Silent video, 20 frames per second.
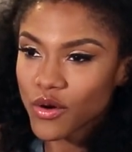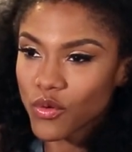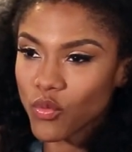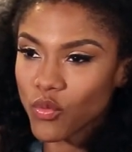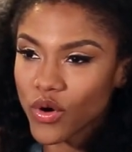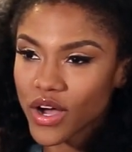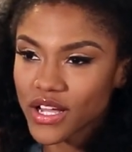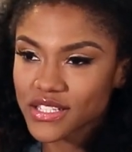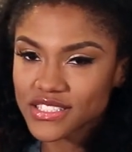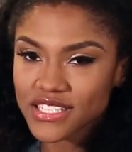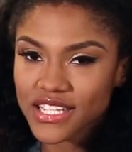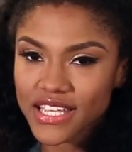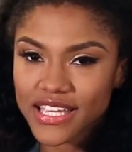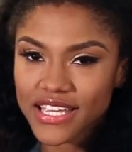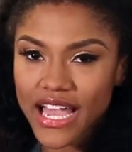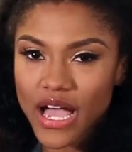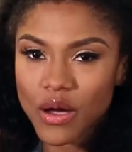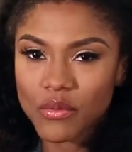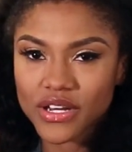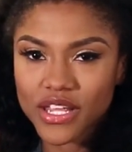Once he
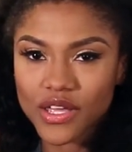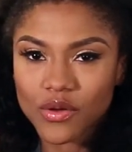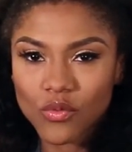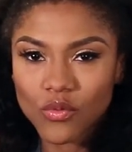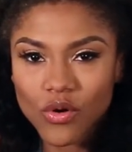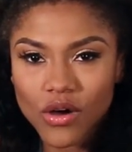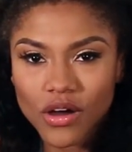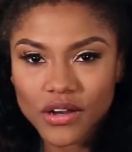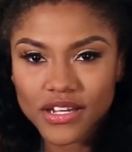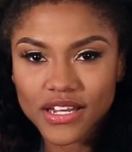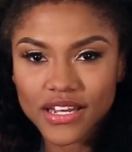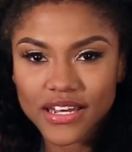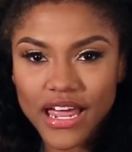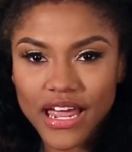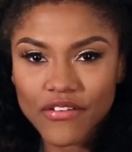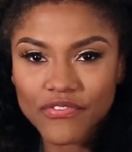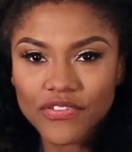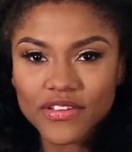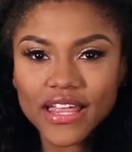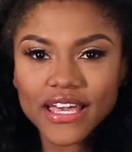got what he wanted,
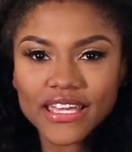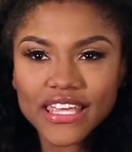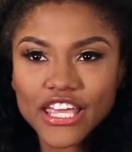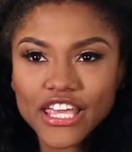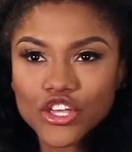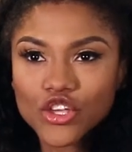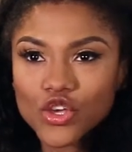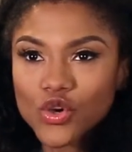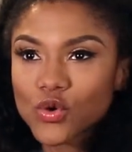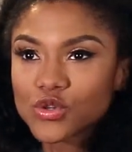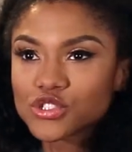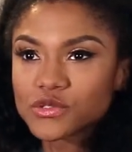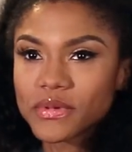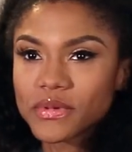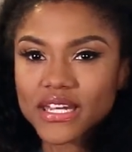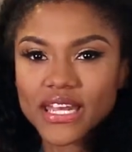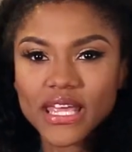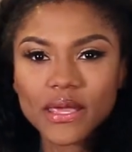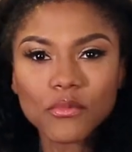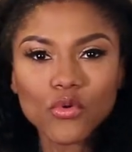I feel like he used
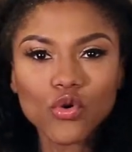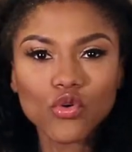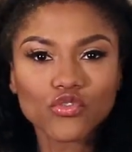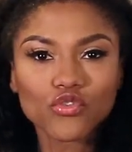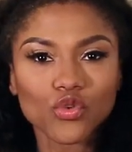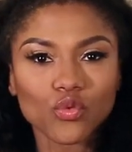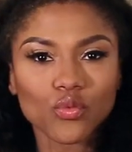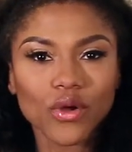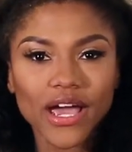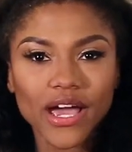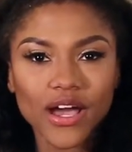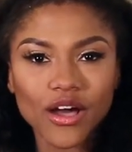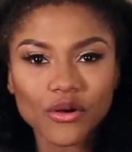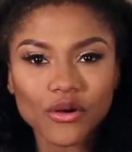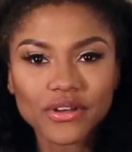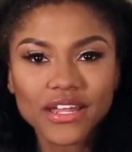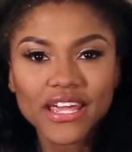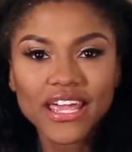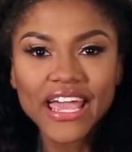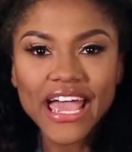me and he moved
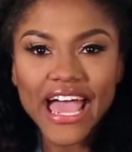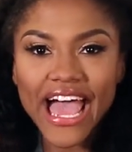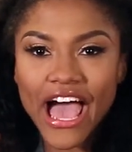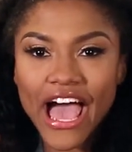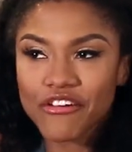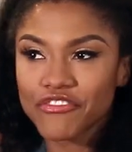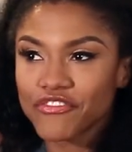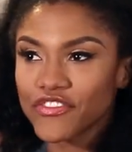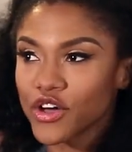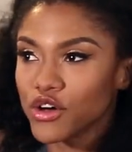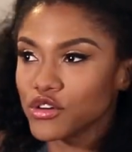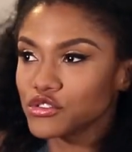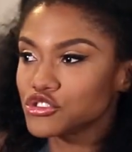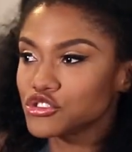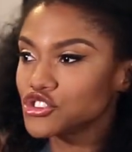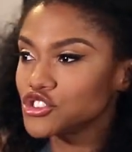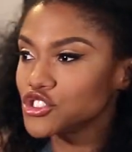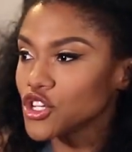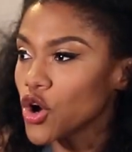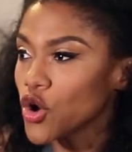around. I felt
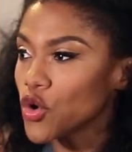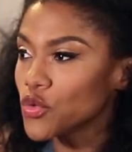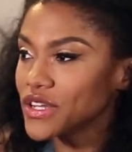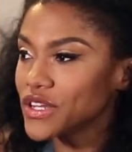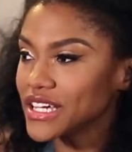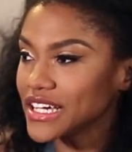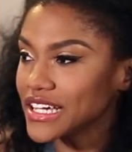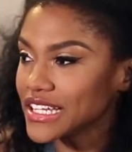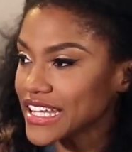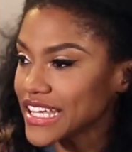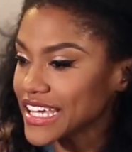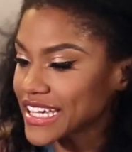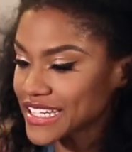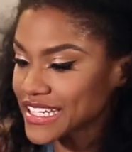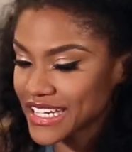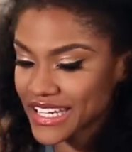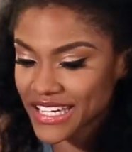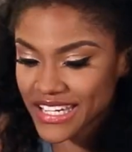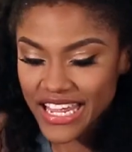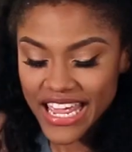so
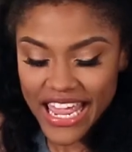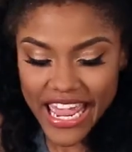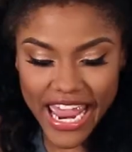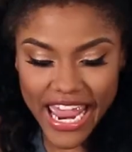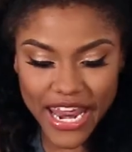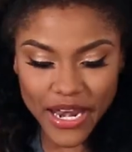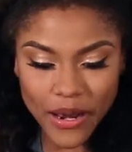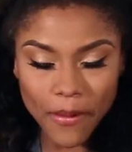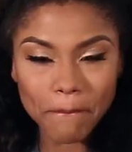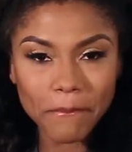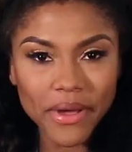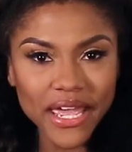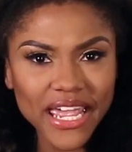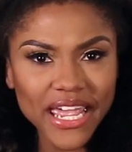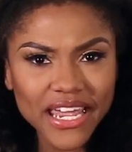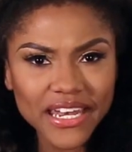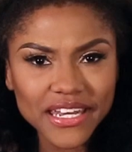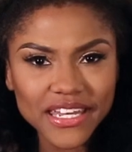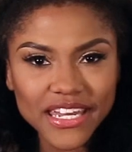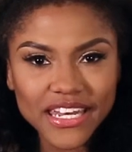neglected and
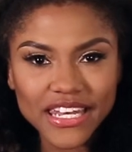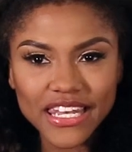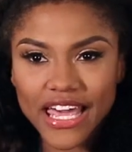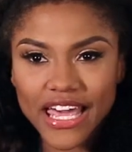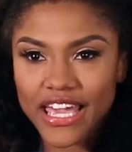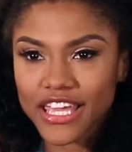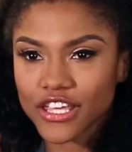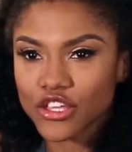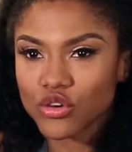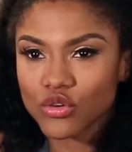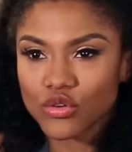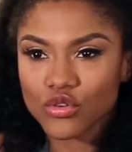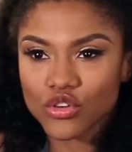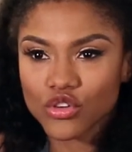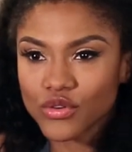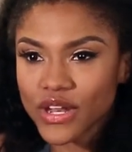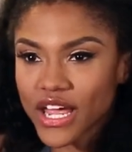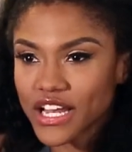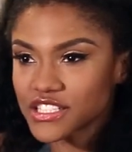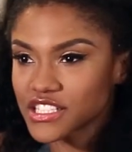abandoned. Like
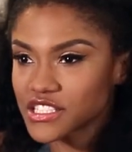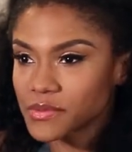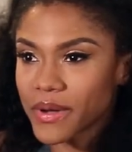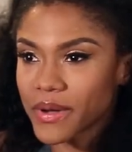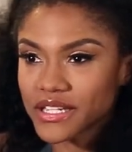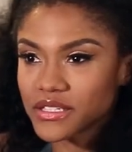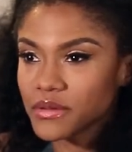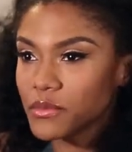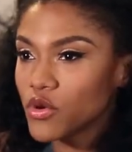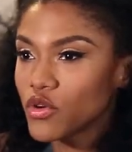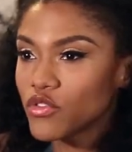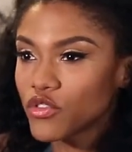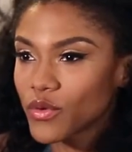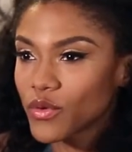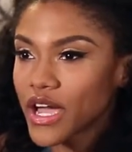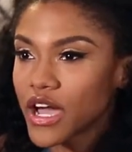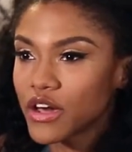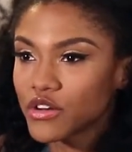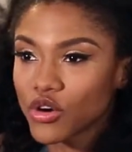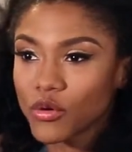you're not just about to move
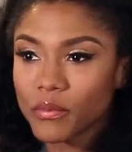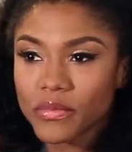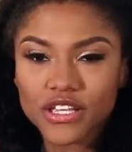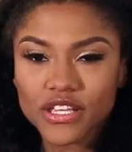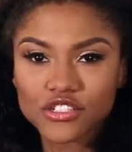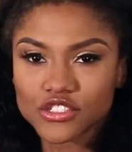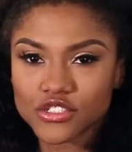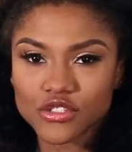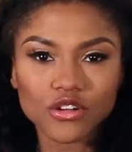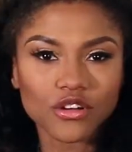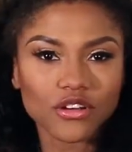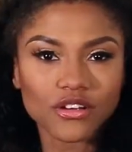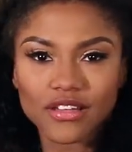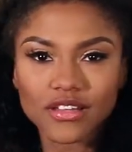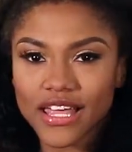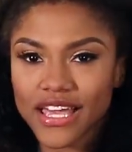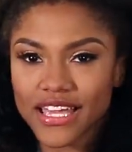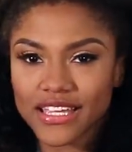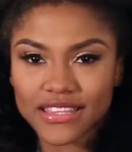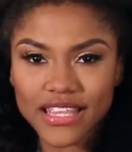around on me, sir.
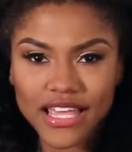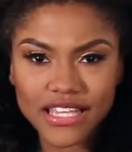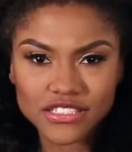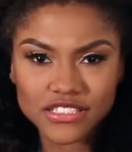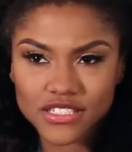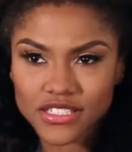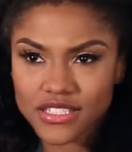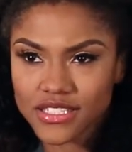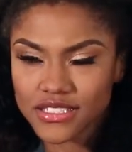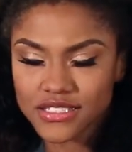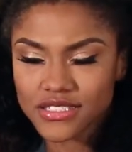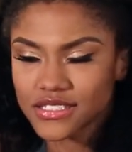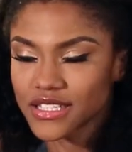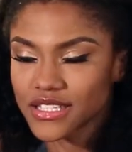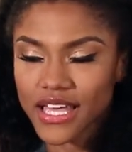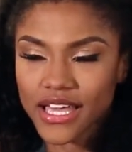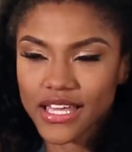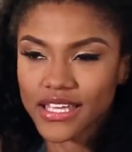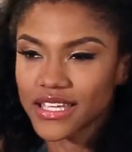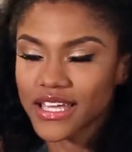Like that's just
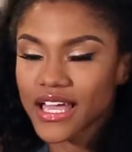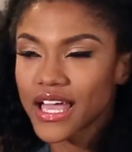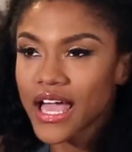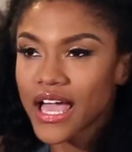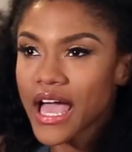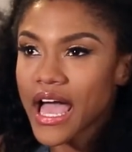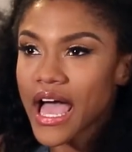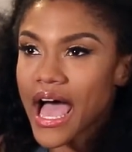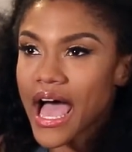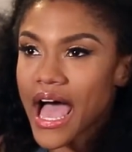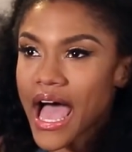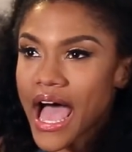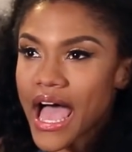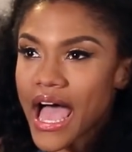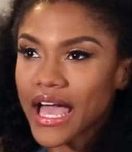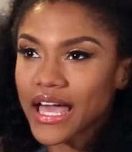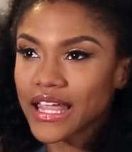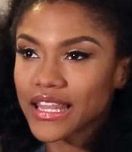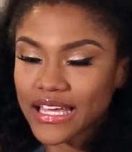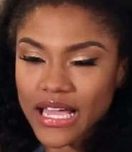like
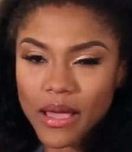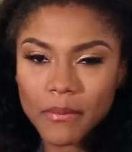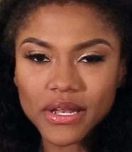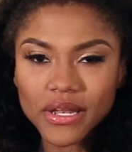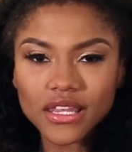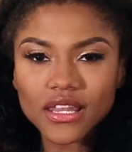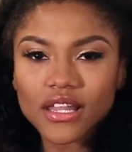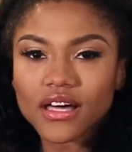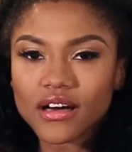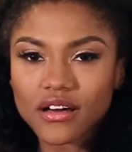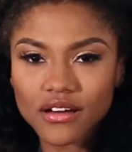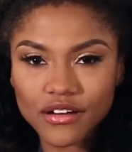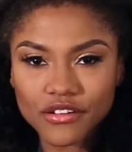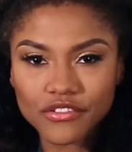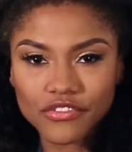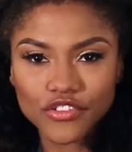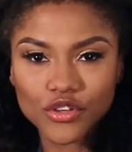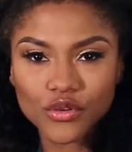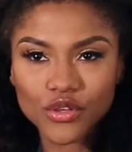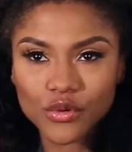I'm in
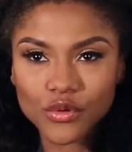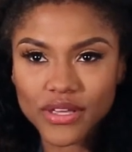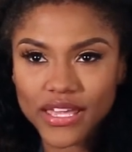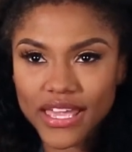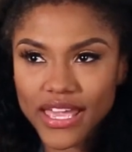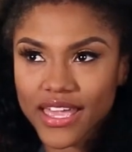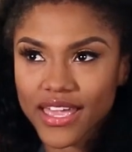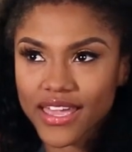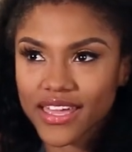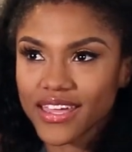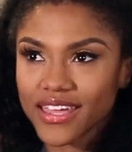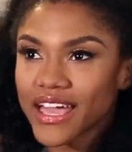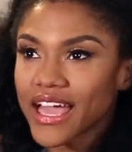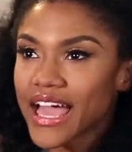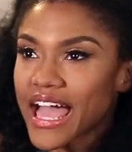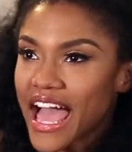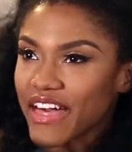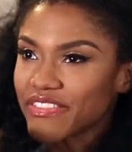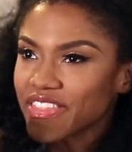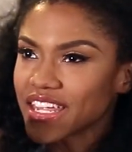love. You can't.
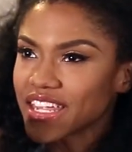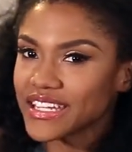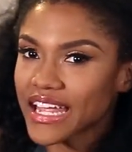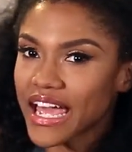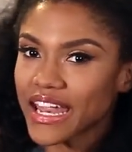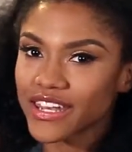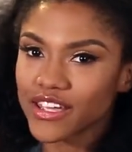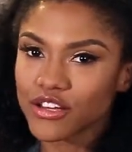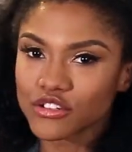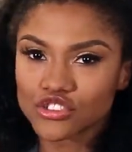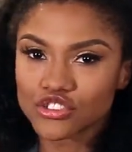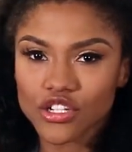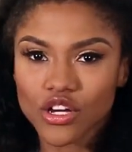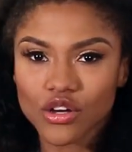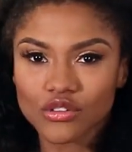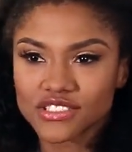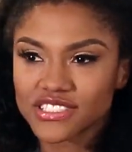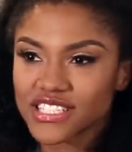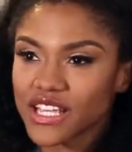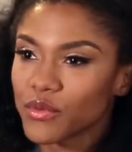I think Donnell
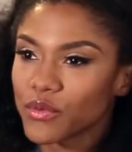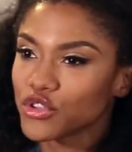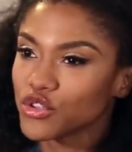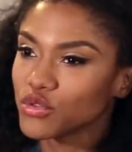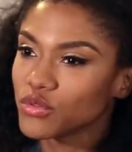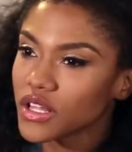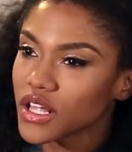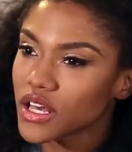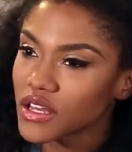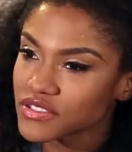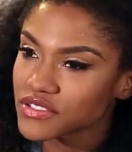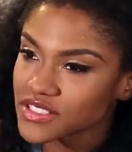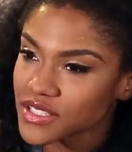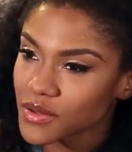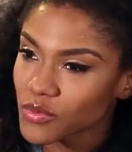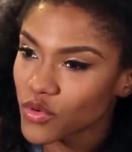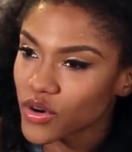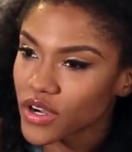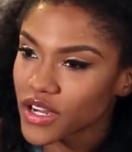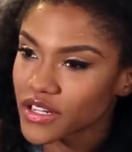Jones said when you love
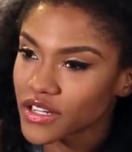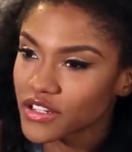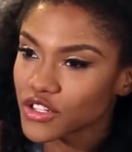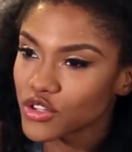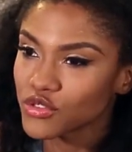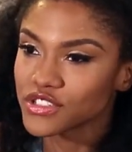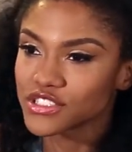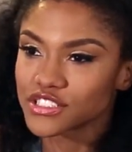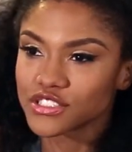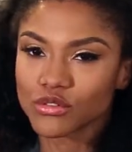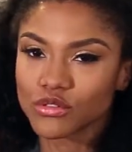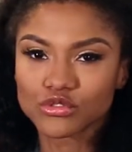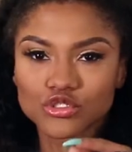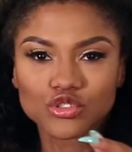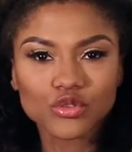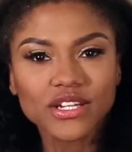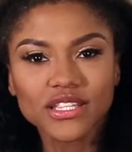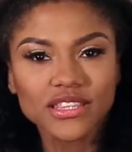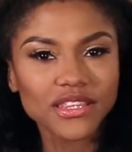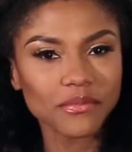someone, you just don't
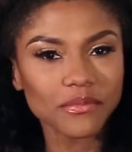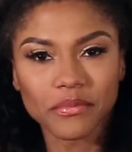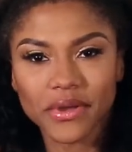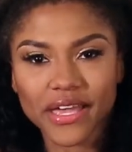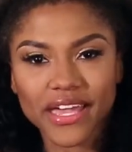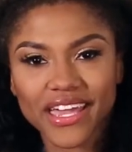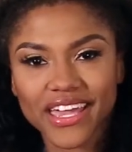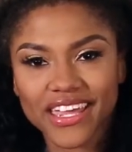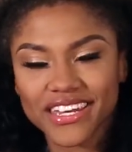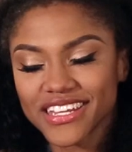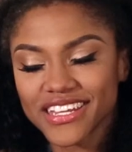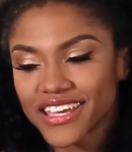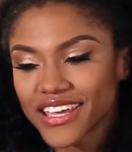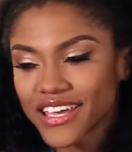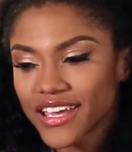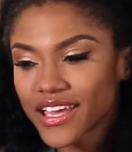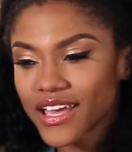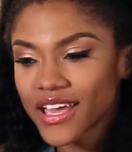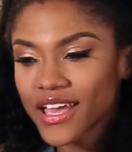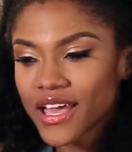treat them bad.
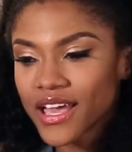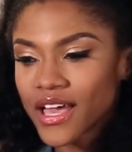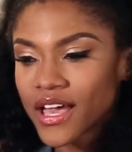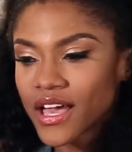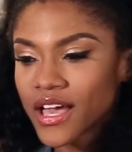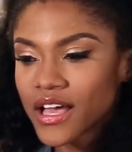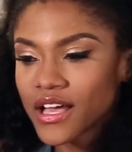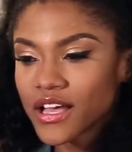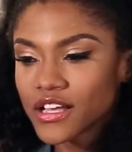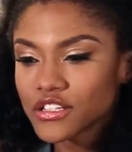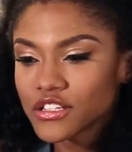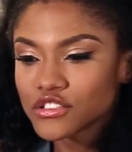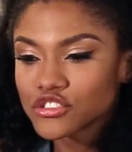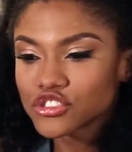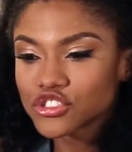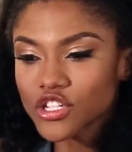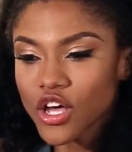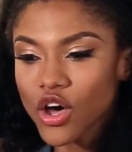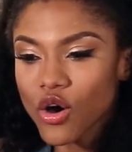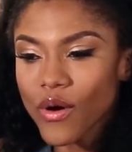
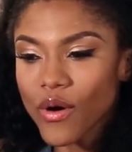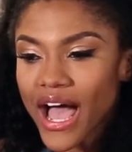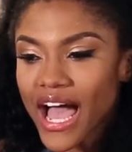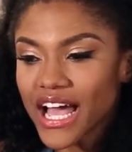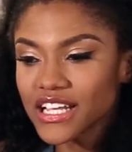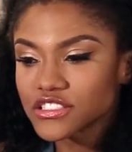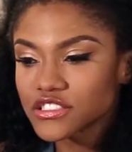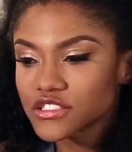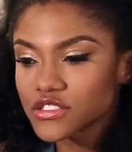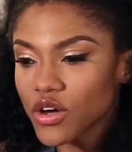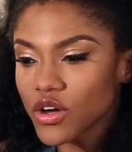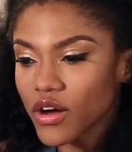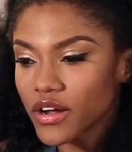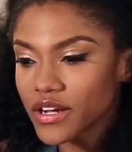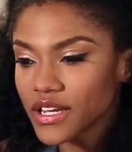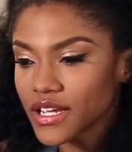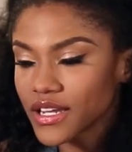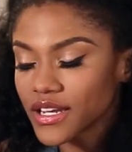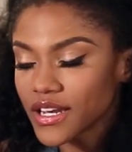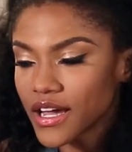So I
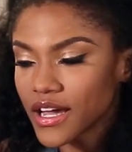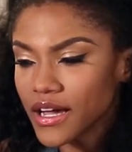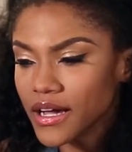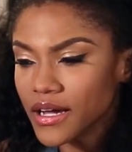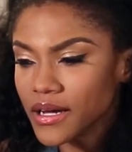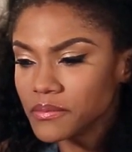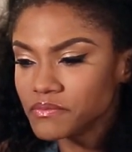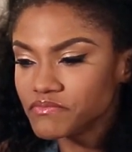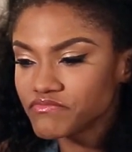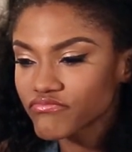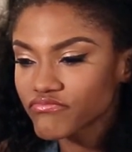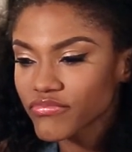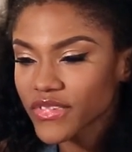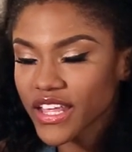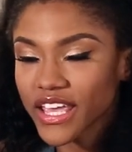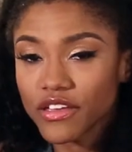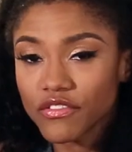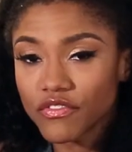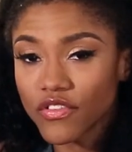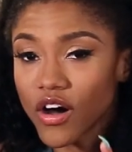started
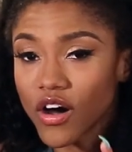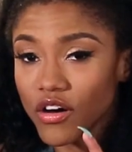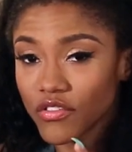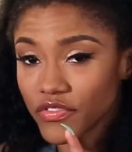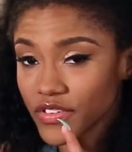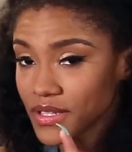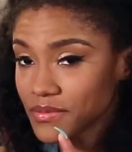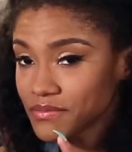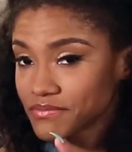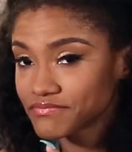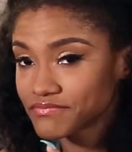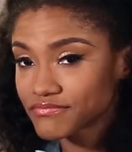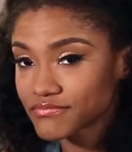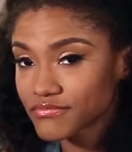evolving